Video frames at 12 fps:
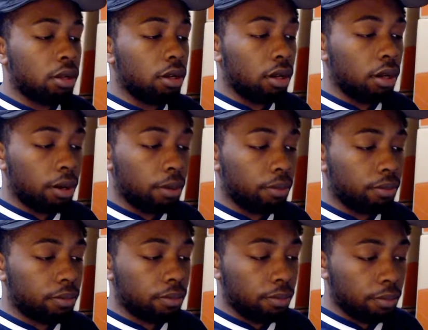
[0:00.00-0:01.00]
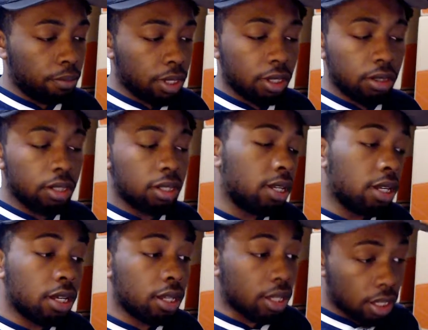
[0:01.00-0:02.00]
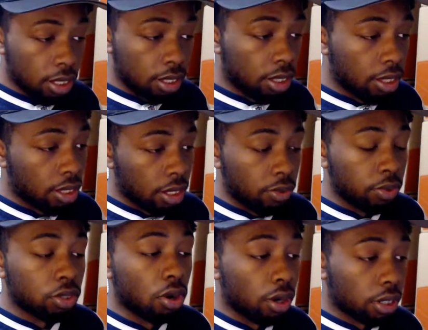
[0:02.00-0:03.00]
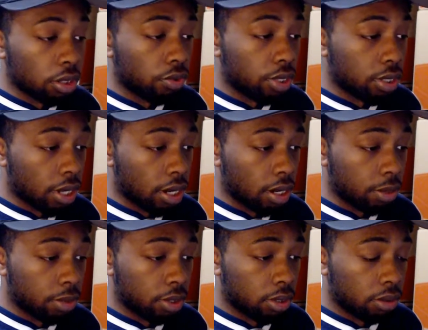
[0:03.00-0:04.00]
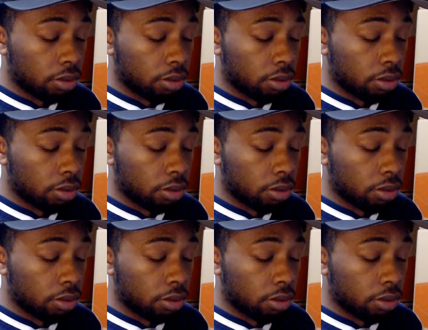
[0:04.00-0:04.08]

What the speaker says: But he did. He was targeted 3 times.